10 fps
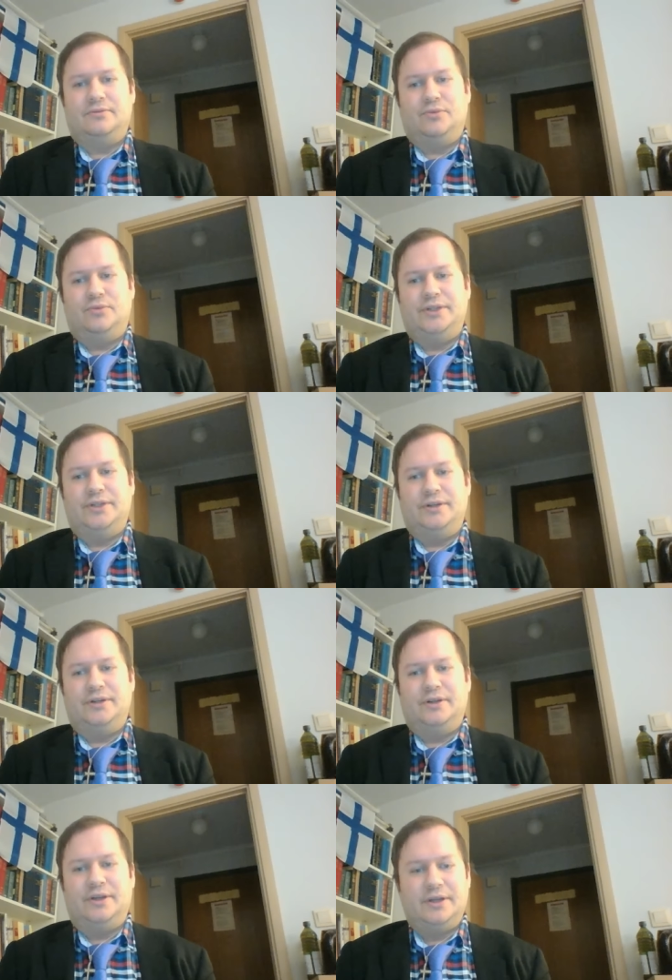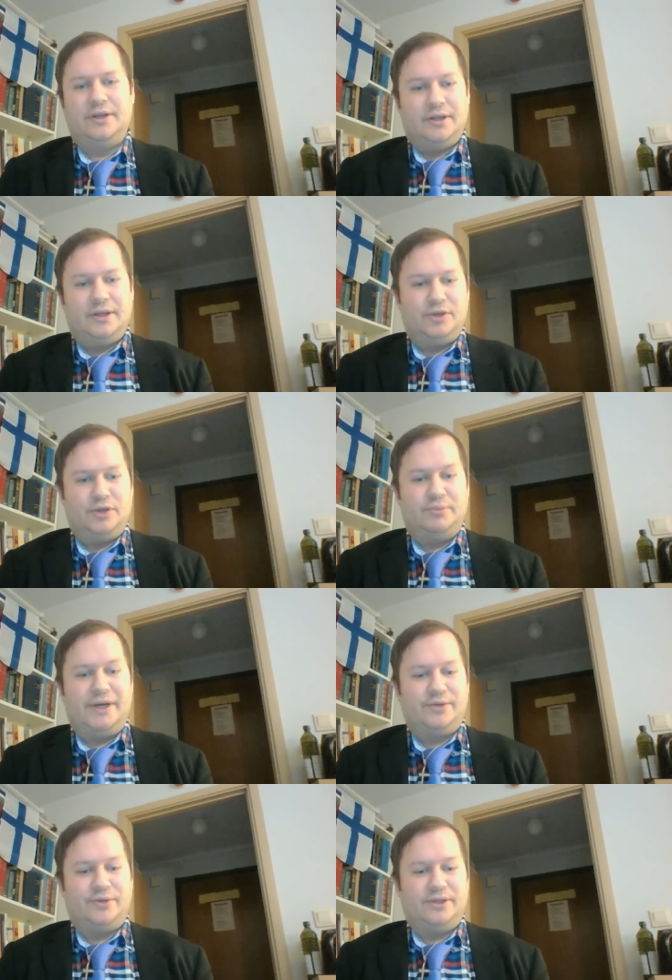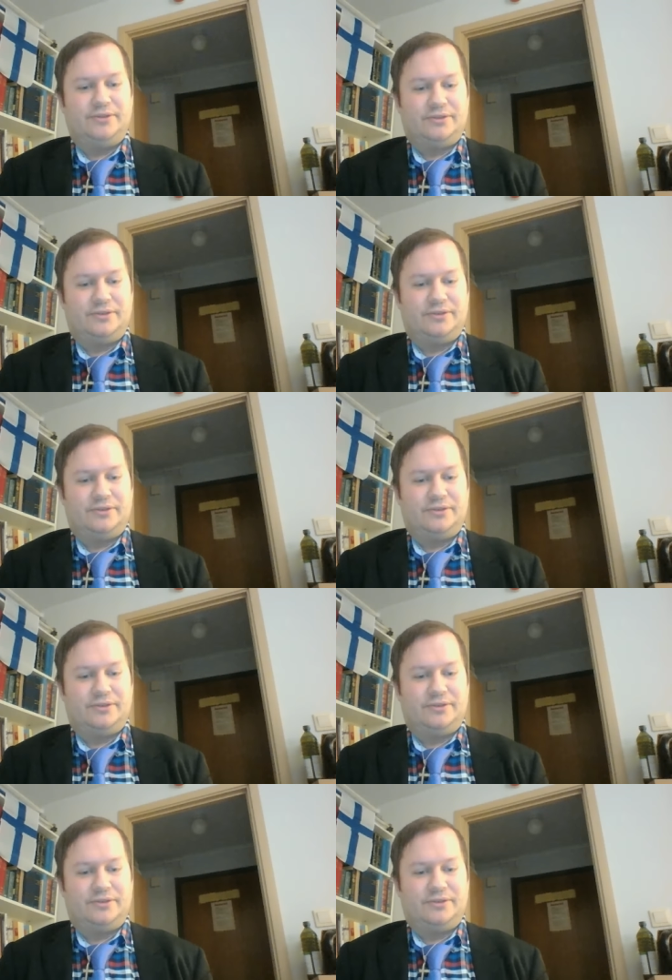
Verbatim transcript: when uh, when migrants